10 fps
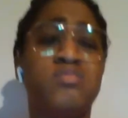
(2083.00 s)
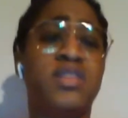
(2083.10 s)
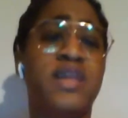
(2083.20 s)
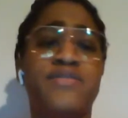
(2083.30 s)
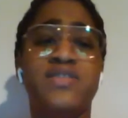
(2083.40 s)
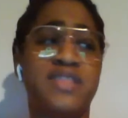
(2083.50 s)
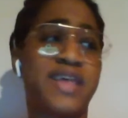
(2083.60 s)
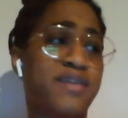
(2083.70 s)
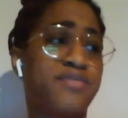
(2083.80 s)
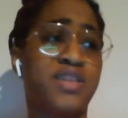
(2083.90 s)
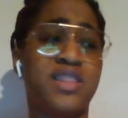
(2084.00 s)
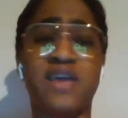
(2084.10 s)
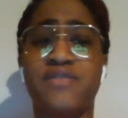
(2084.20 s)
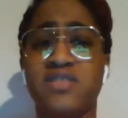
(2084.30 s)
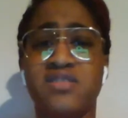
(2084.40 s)
love is life and
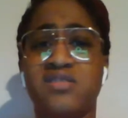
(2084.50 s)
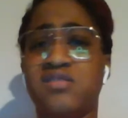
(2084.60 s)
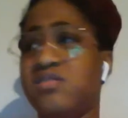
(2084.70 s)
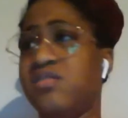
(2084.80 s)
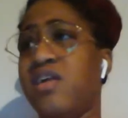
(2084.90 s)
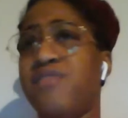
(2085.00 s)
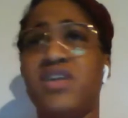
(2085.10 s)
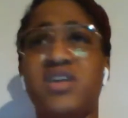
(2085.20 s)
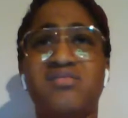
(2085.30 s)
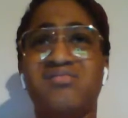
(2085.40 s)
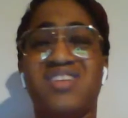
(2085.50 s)
life is loving.